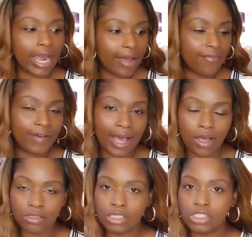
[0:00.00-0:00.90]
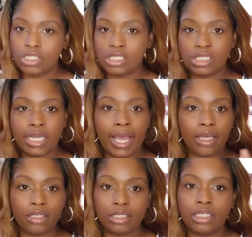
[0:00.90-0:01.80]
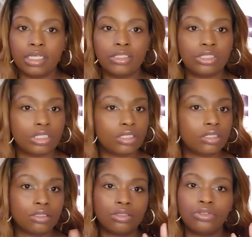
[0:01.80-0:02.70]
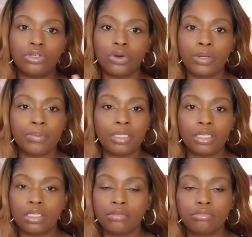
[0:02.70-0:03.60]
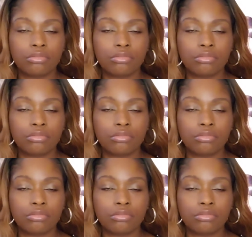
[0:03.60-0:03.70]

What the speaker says: I have vowed to just tackle it and just, you know what, Peia,